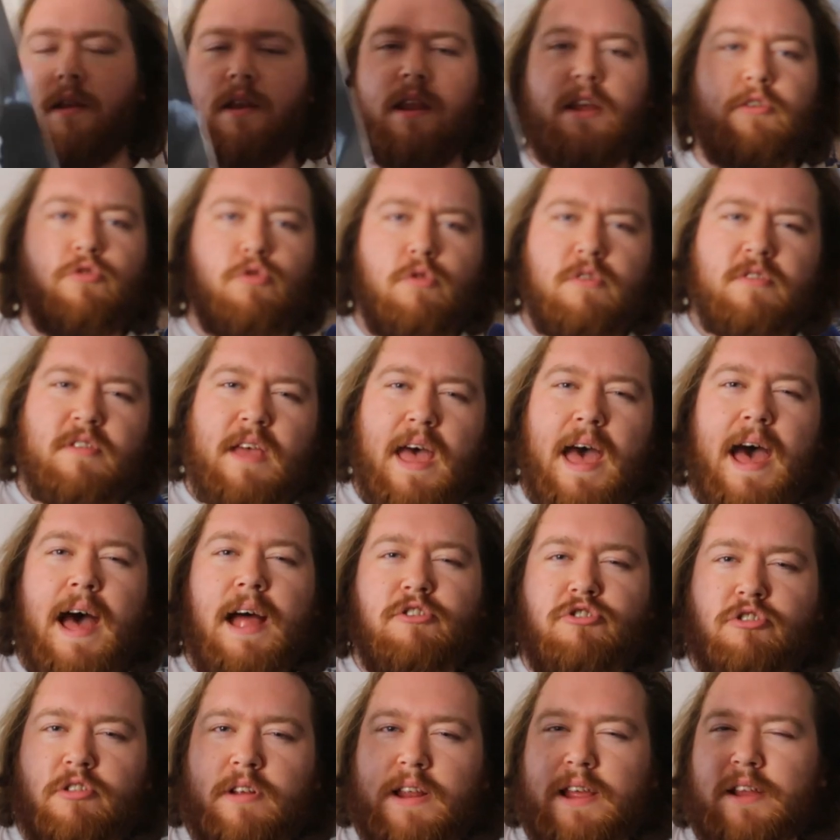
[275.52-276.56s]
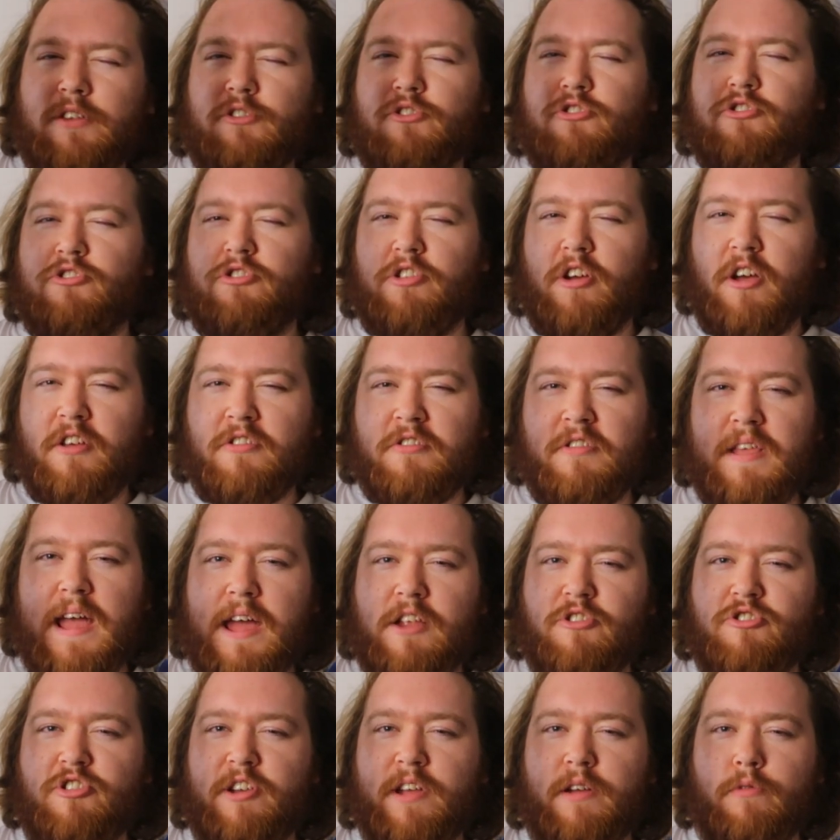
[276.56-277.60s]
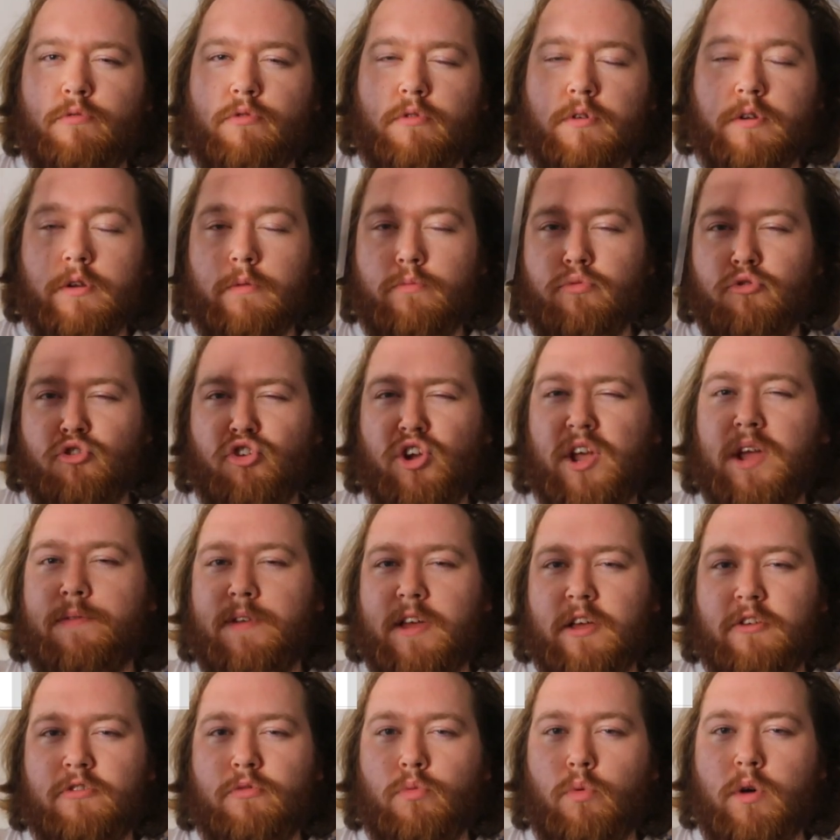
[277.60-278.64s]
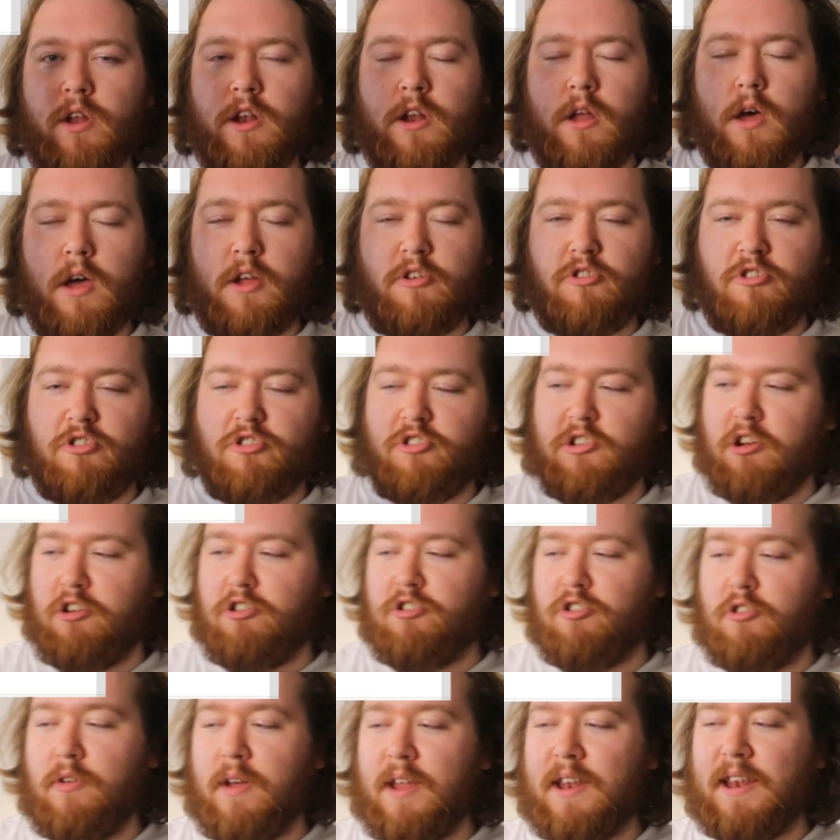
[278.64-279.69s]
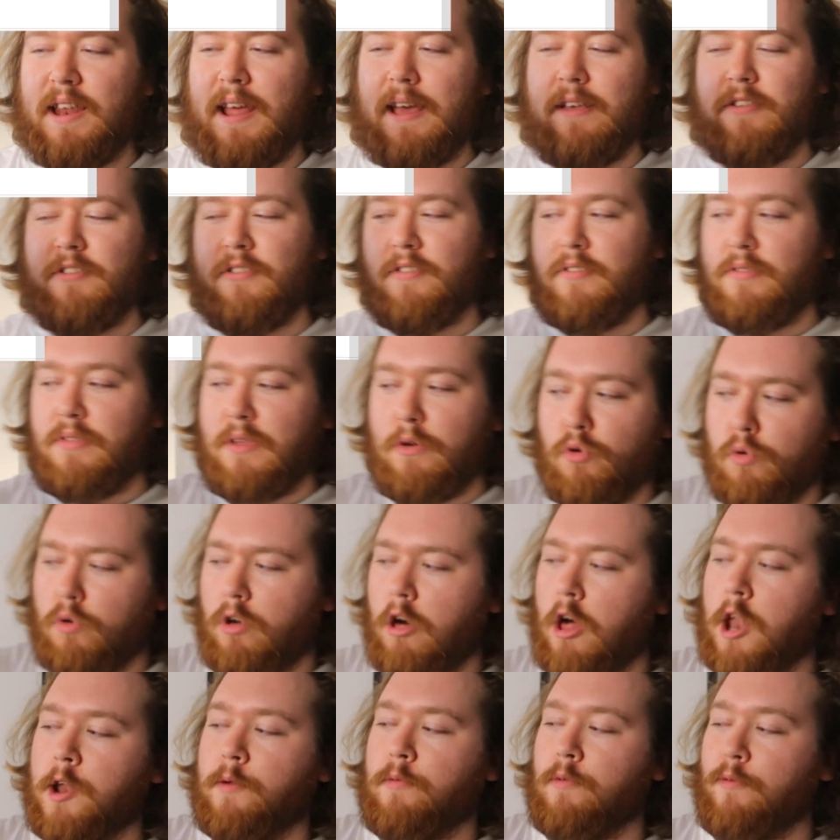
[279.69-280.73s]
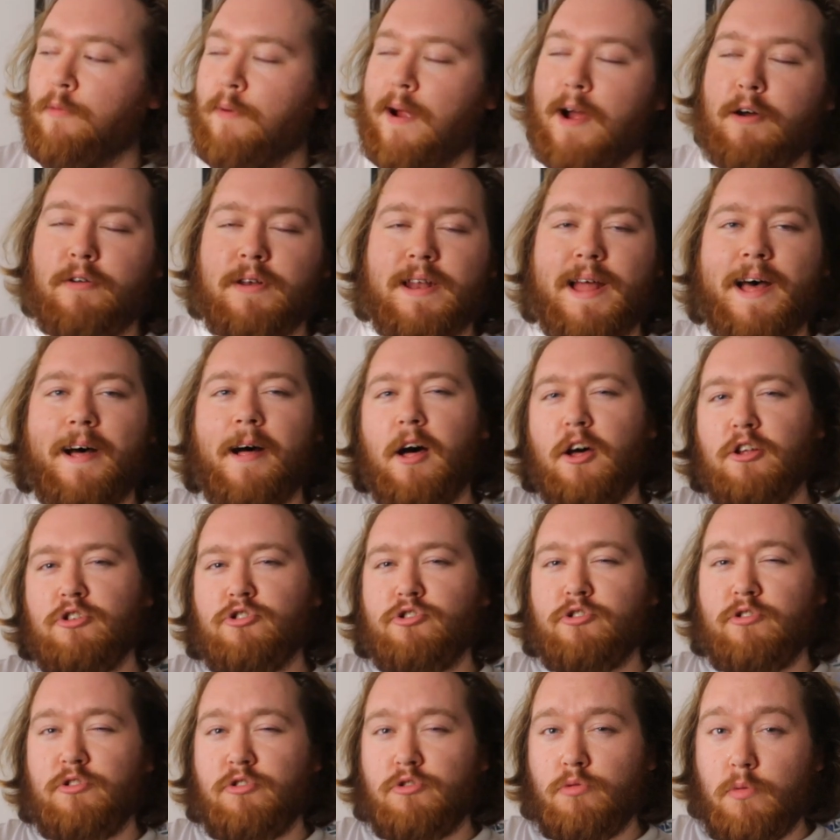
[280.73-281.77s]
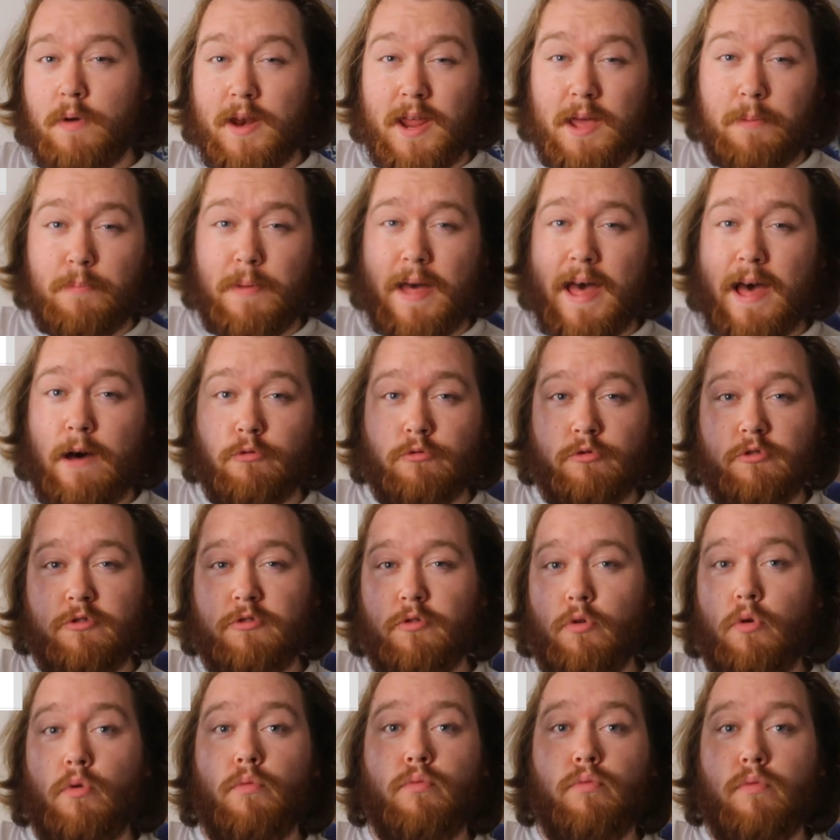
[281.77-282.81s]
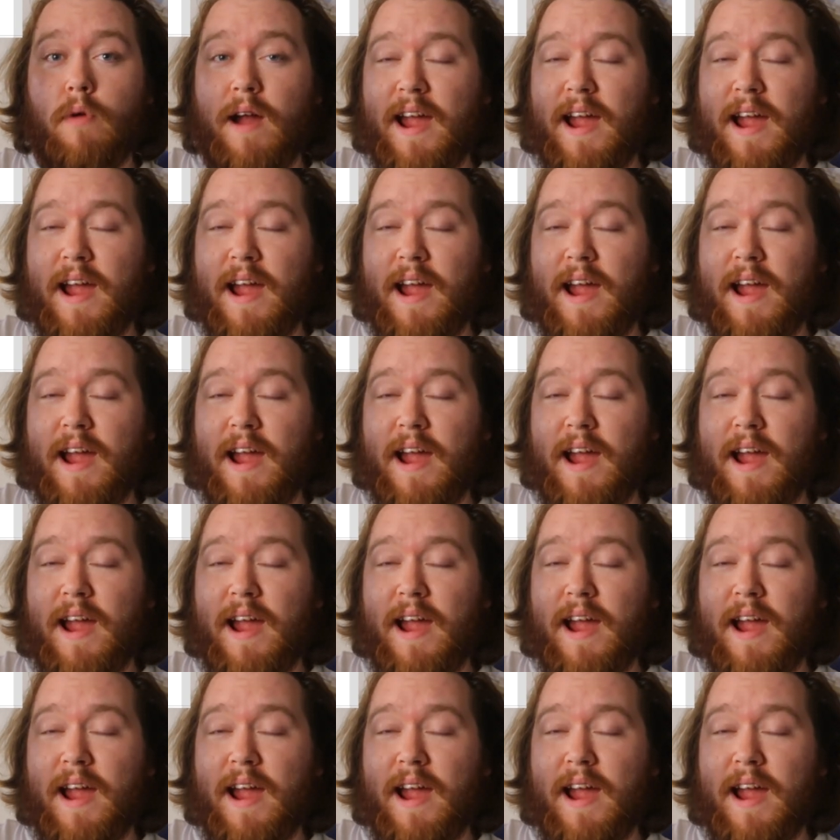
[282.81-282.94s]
This one's actually just edging from the previous one that I just showed you, and it's still kind of around that £120 sort of